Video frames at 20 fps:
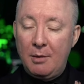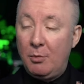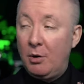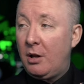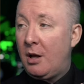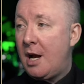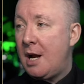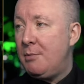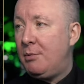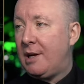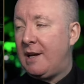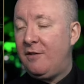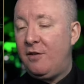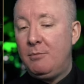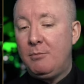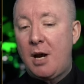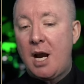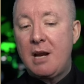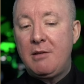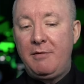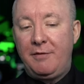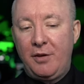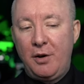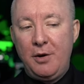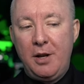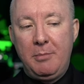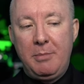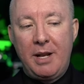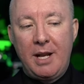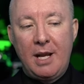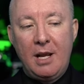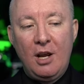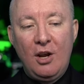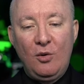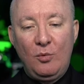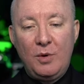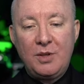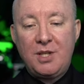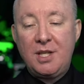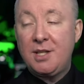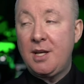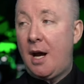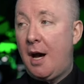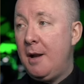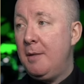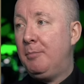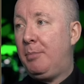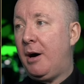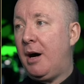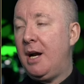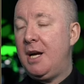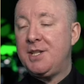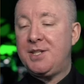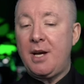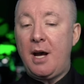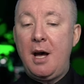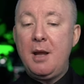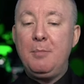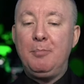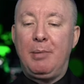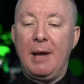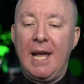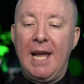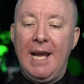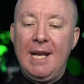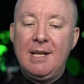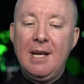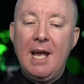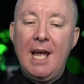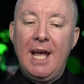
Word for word: Well, I will give you my review in a minute, which is unbiased, unpaid,